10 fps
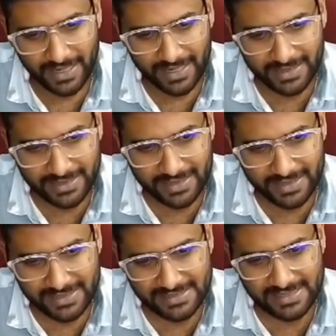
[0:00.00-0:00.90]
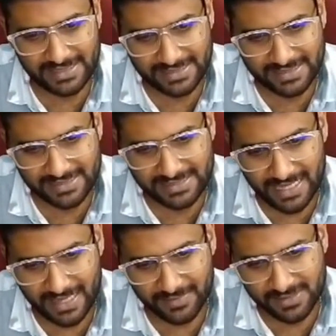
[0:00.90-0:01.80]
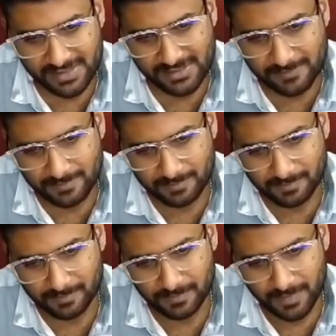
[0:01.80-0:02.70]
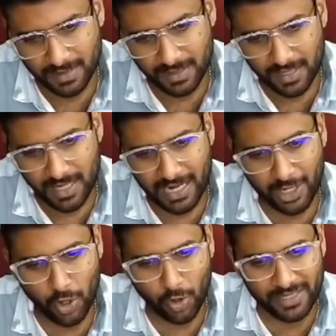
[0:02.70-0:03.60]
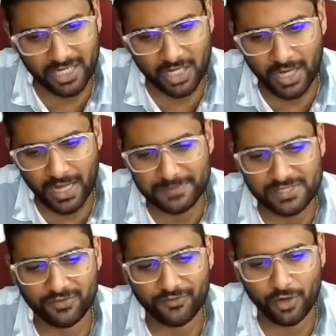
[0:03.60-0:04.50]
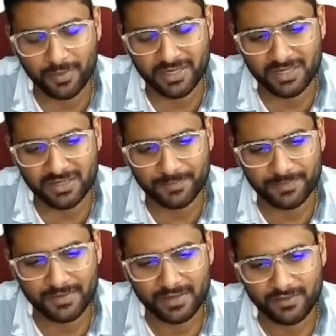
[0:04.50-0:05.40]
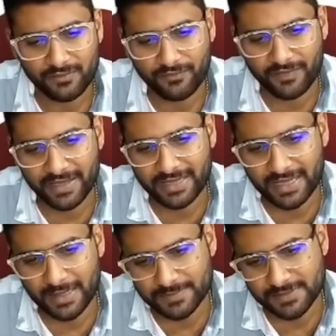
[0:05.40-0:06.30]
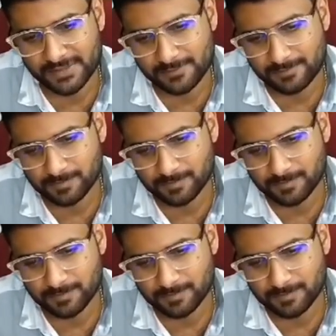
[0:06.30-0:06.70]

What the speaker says: it ticks at 6 times, and how many gaps are formed here? 5 gaps.